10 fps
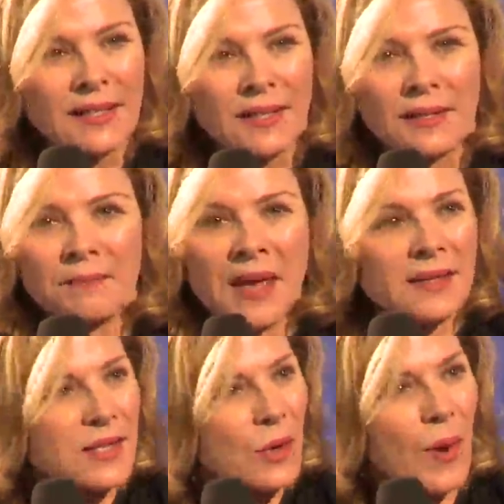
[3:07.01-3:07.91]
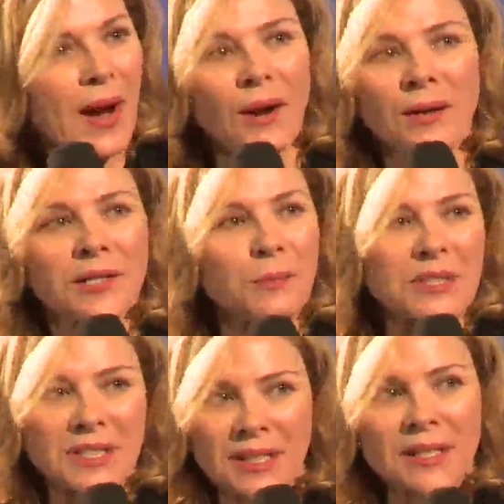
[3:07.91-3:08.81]
The main square is
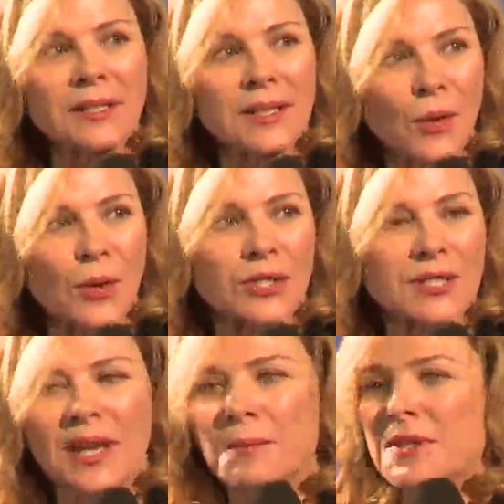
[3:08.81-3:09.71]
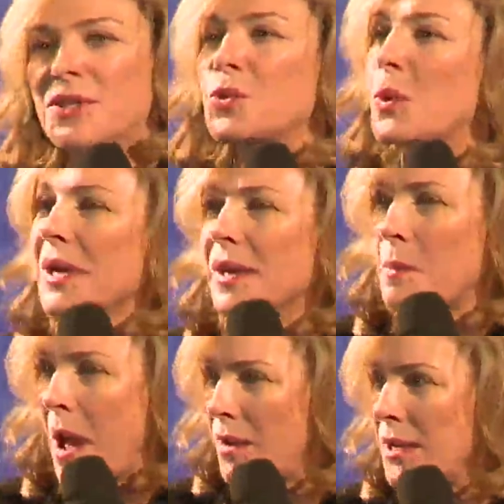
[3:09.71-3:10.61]
particularly gorgeous. I've been tweeting
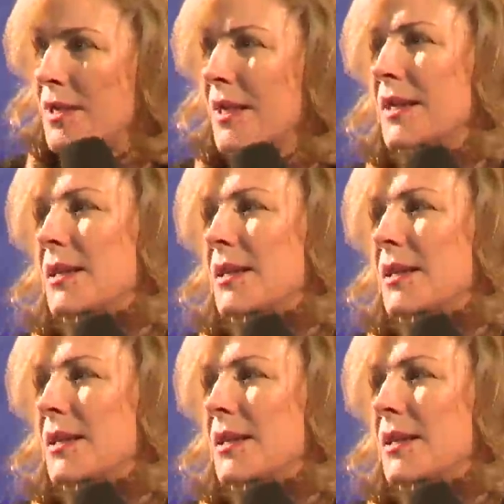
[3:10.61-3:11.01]
about it.